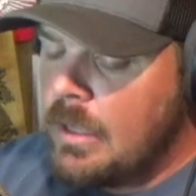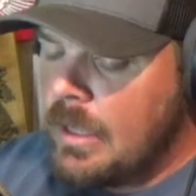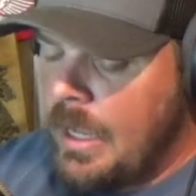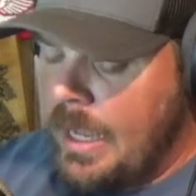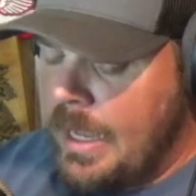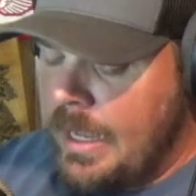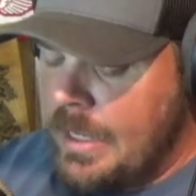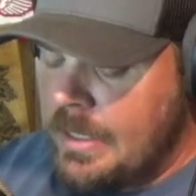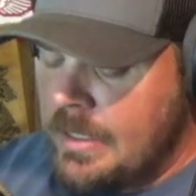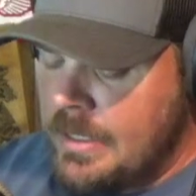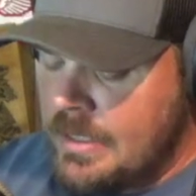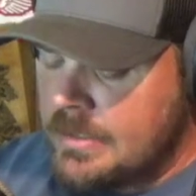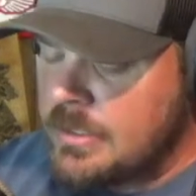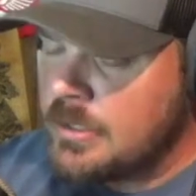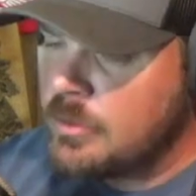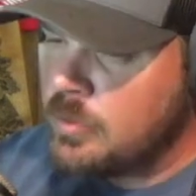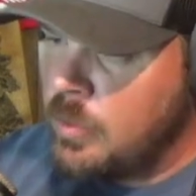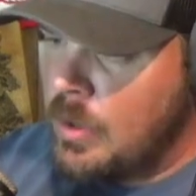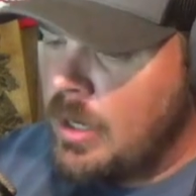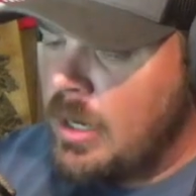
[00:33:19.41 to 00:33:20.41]
And this
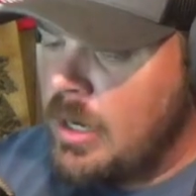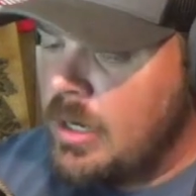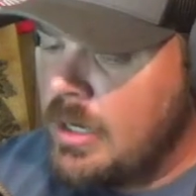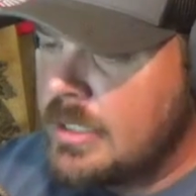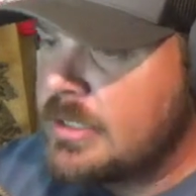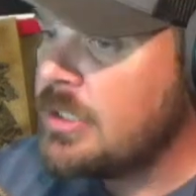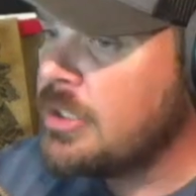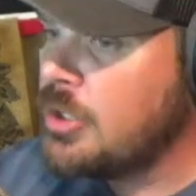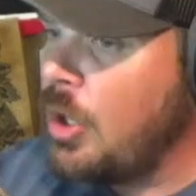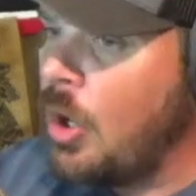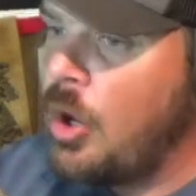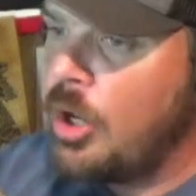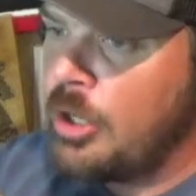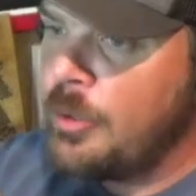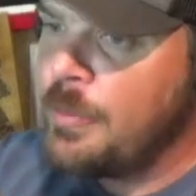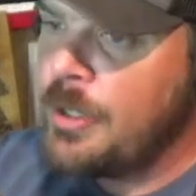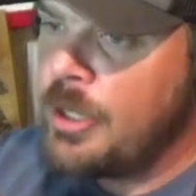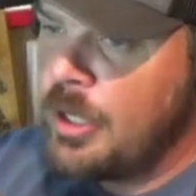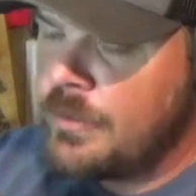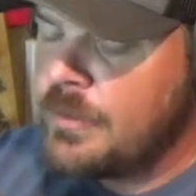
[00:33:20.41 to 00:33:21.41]
is the
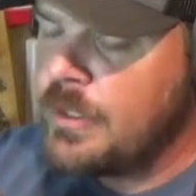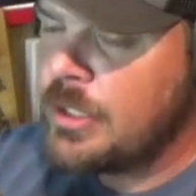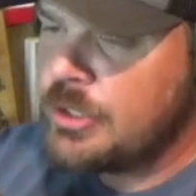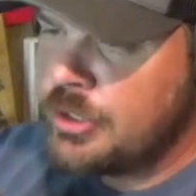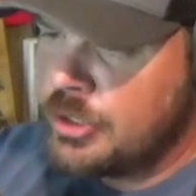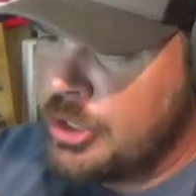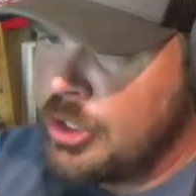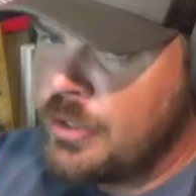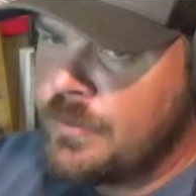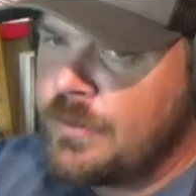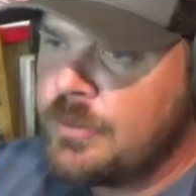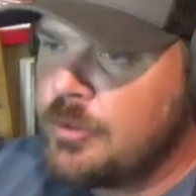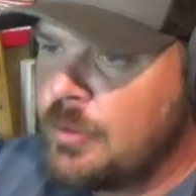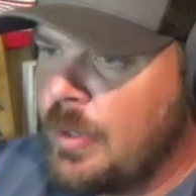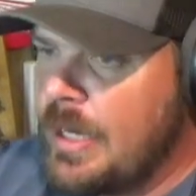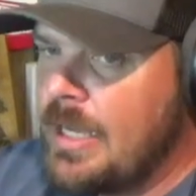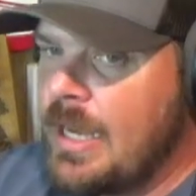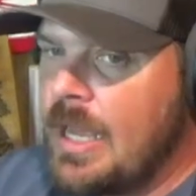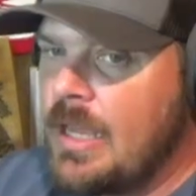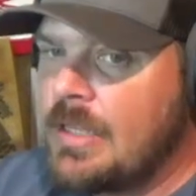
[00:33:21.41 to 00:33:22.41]
argument of the conservatives
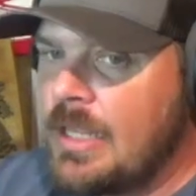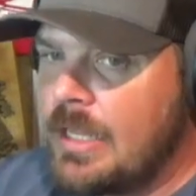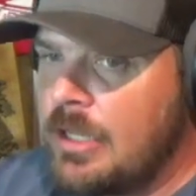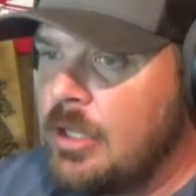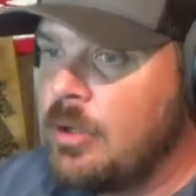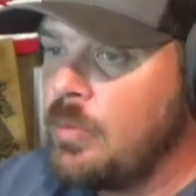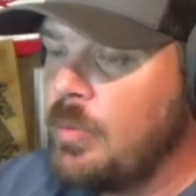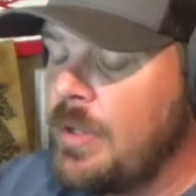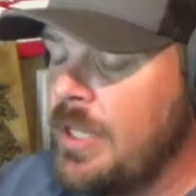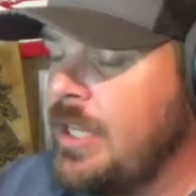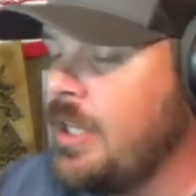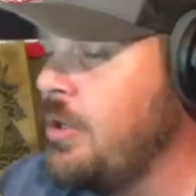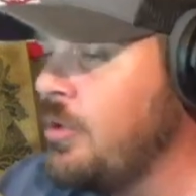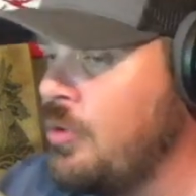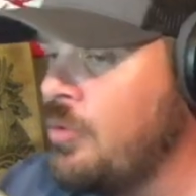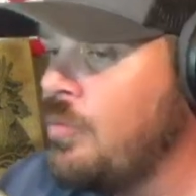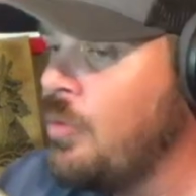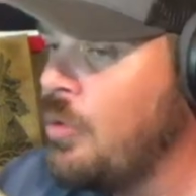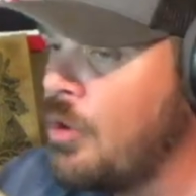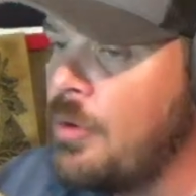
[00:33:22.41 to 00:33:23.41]
right now that, look, we need to
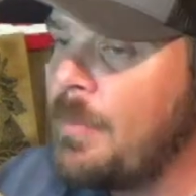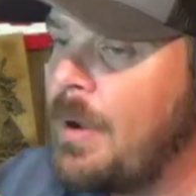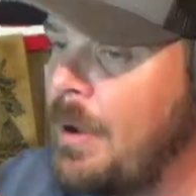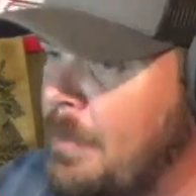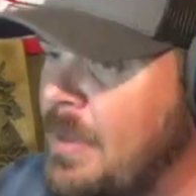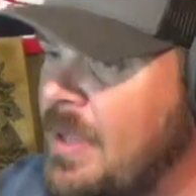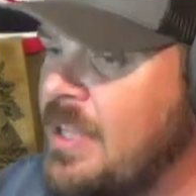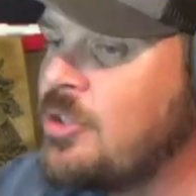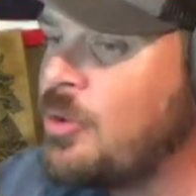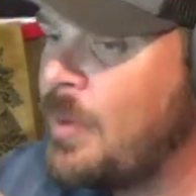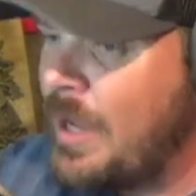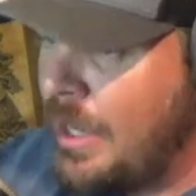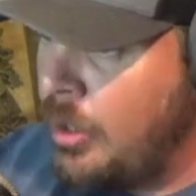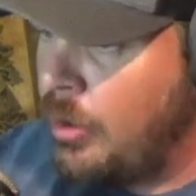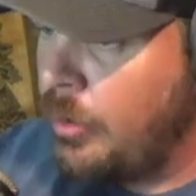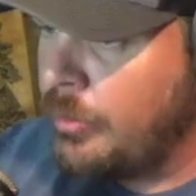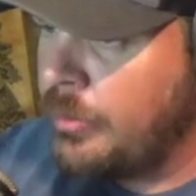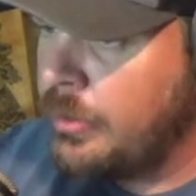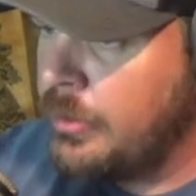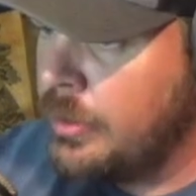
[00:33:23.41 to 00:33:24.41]
do more about mental
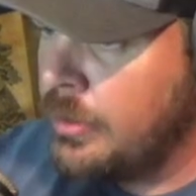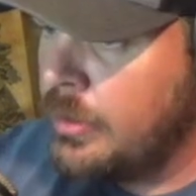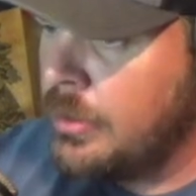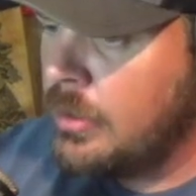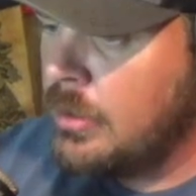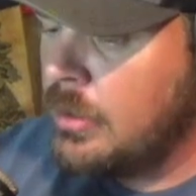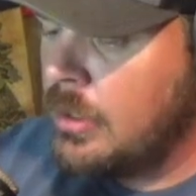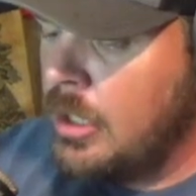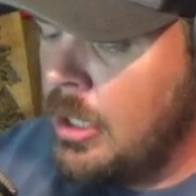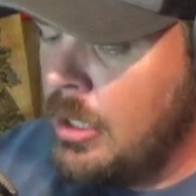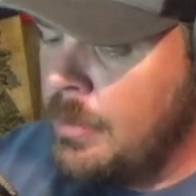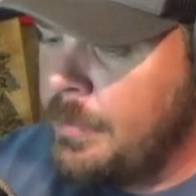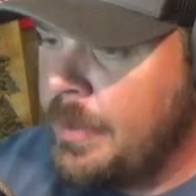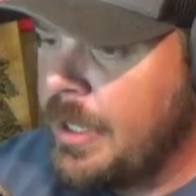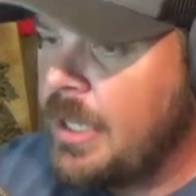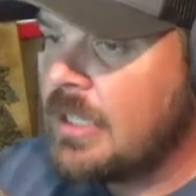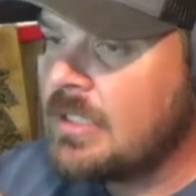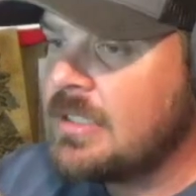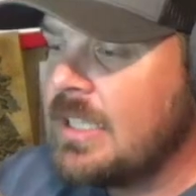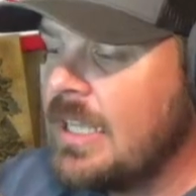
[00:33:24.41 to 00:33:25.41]
health.
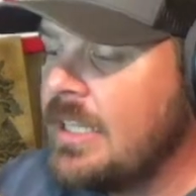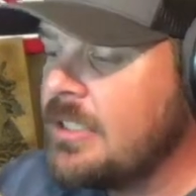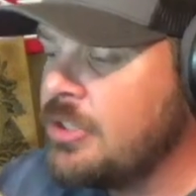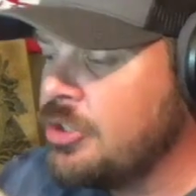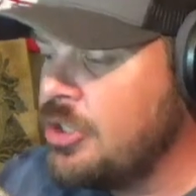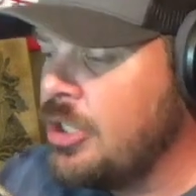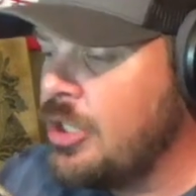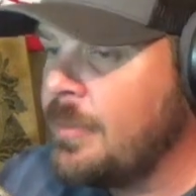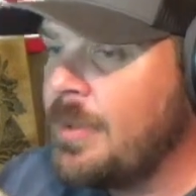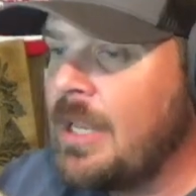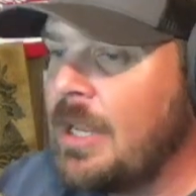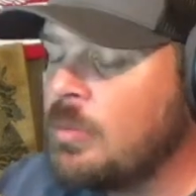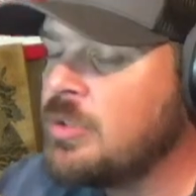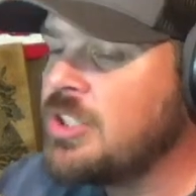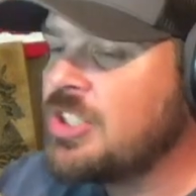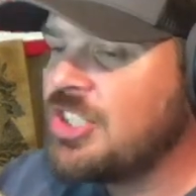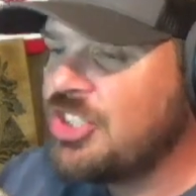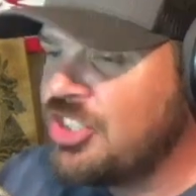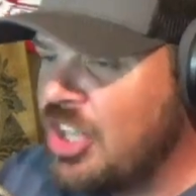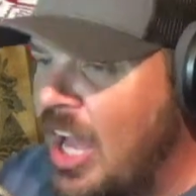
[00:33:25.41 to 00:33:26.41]
Because ladies and gentlemen, there was
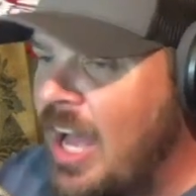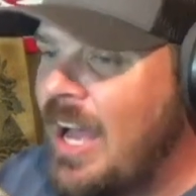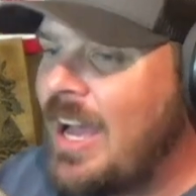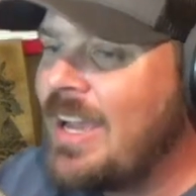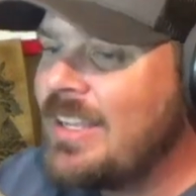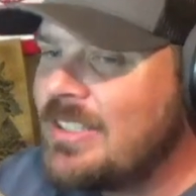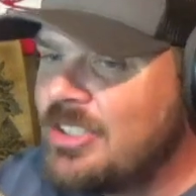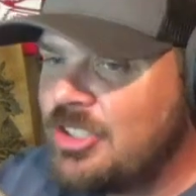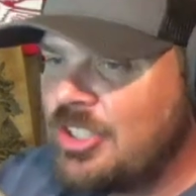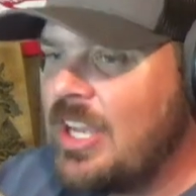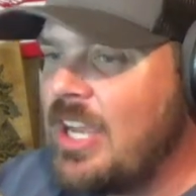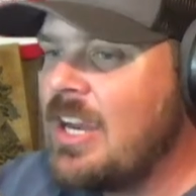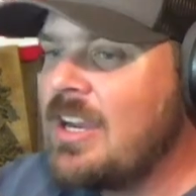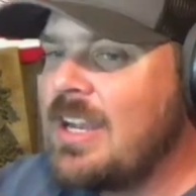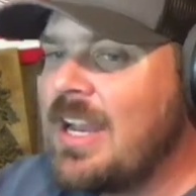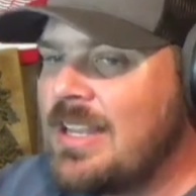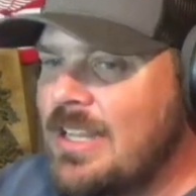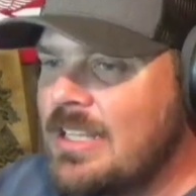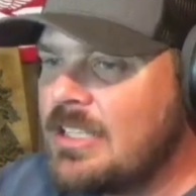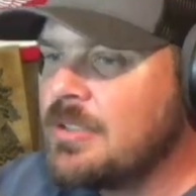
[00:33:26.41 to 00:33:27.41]
signs there
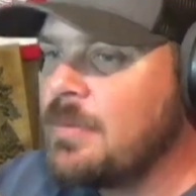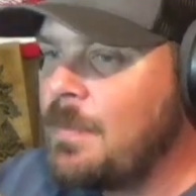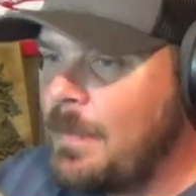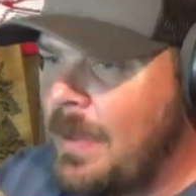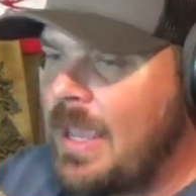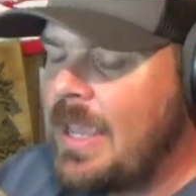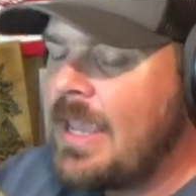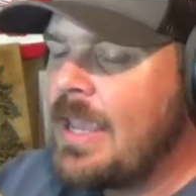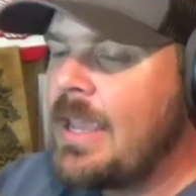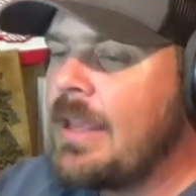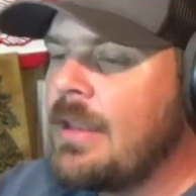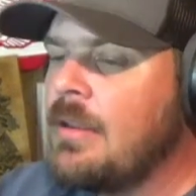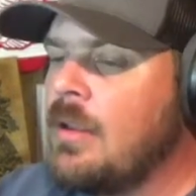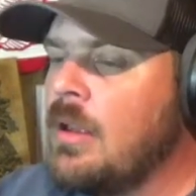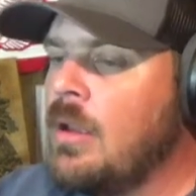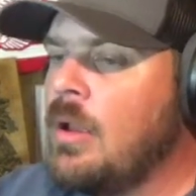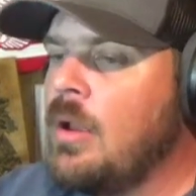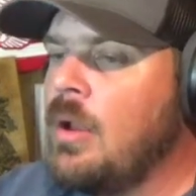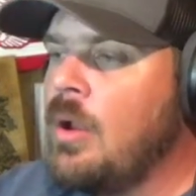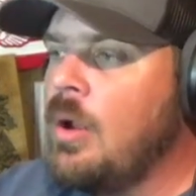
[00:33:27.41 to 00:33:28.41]
that this man
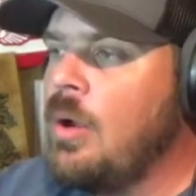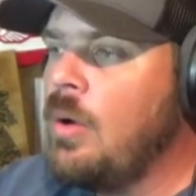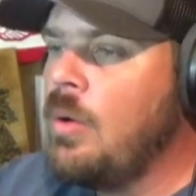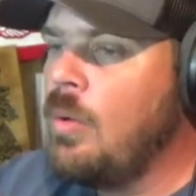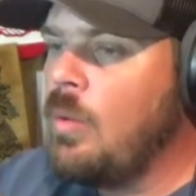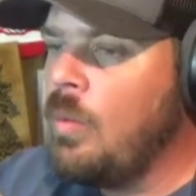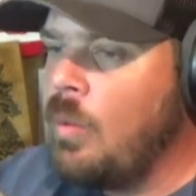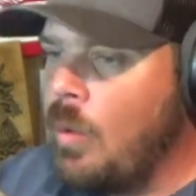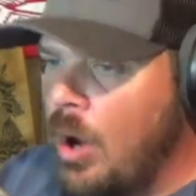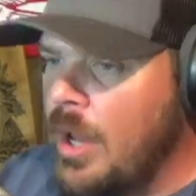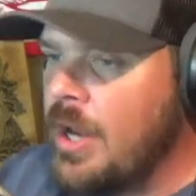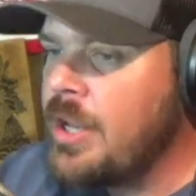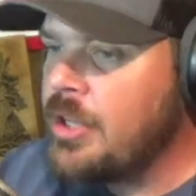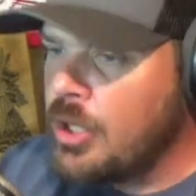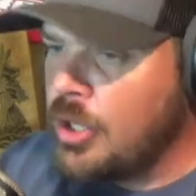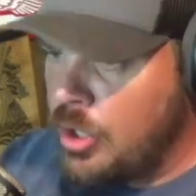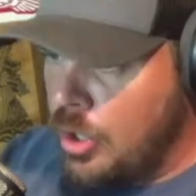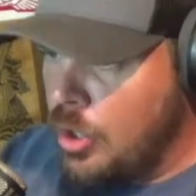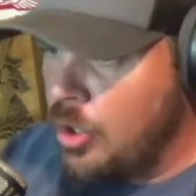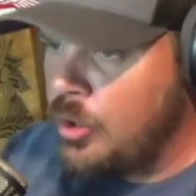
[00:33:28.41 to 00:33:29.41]
wanted
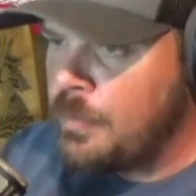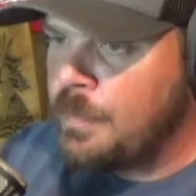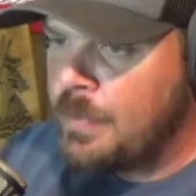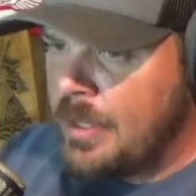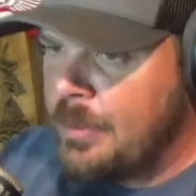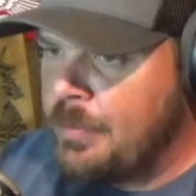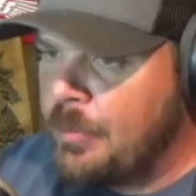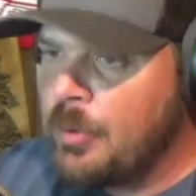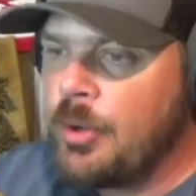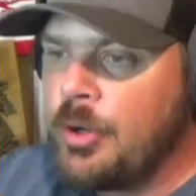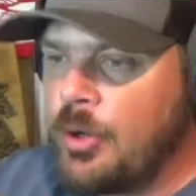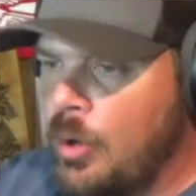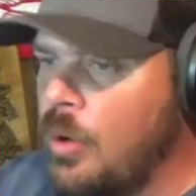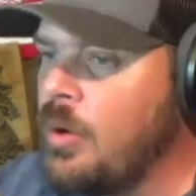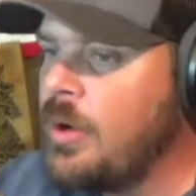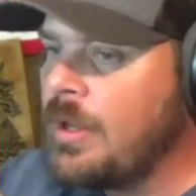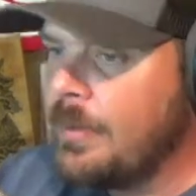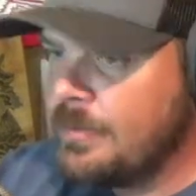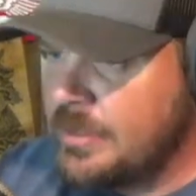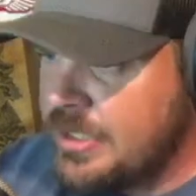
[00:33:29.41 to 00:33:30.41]
to hurt people and
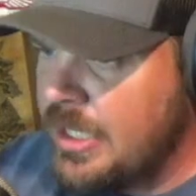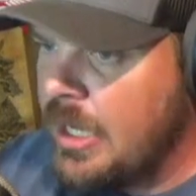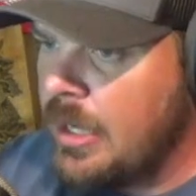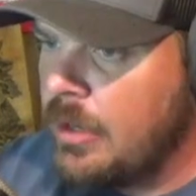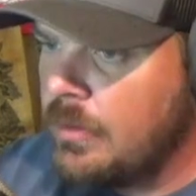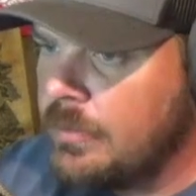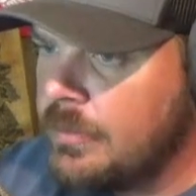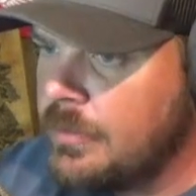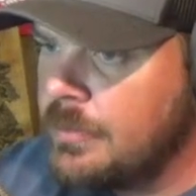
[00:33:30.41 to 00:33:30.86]
hurt himself.